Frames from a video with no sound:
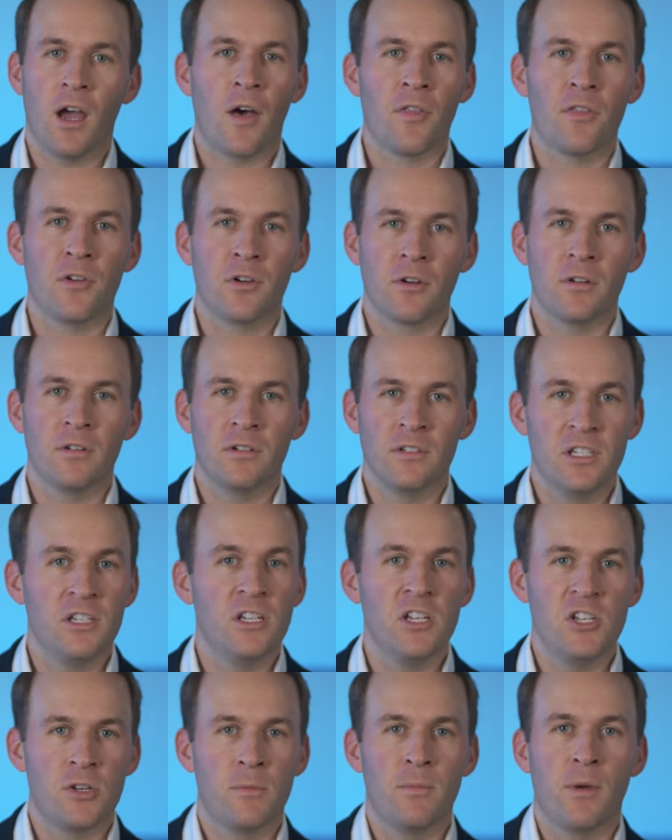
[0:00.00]
other
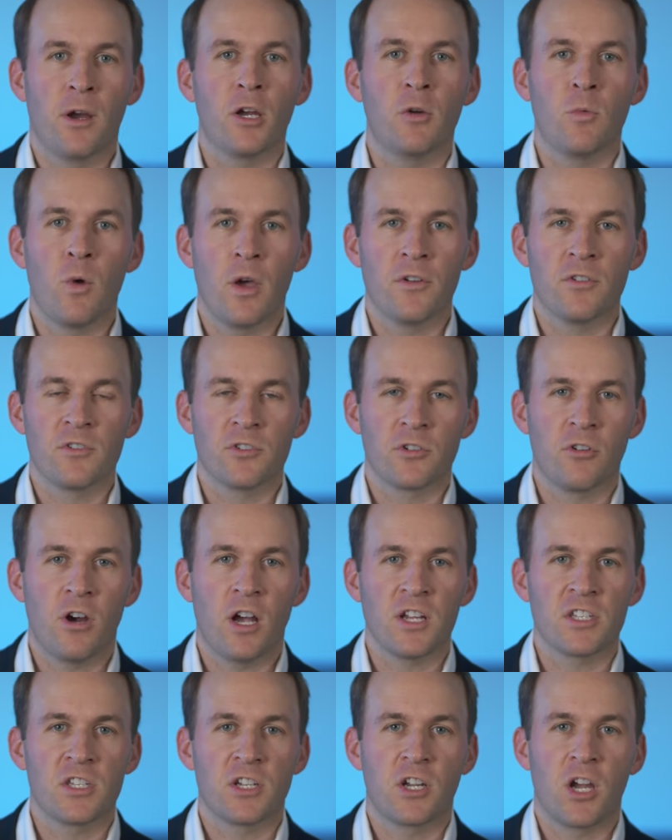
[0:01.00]
Denisha Merriweathers
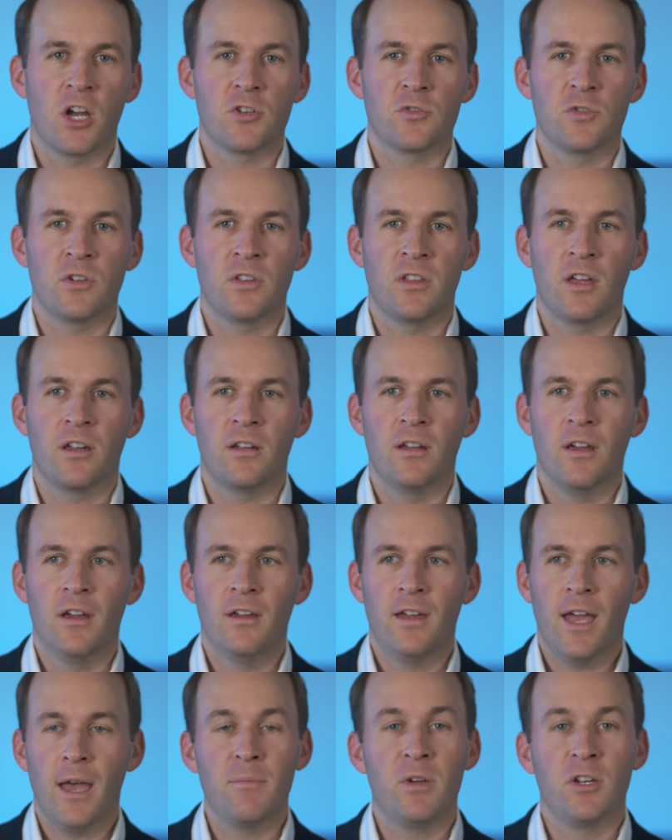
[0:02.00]
across the country that
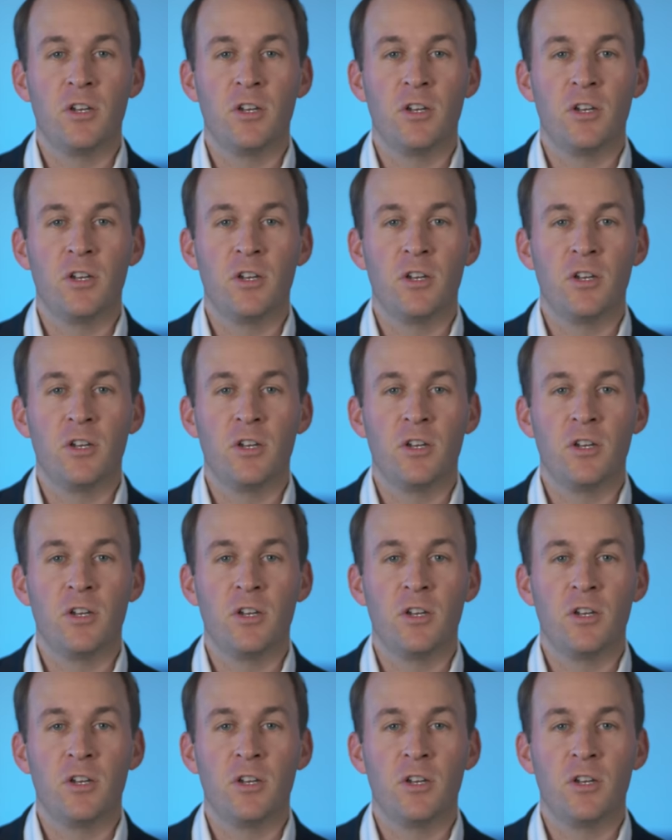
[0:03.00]
have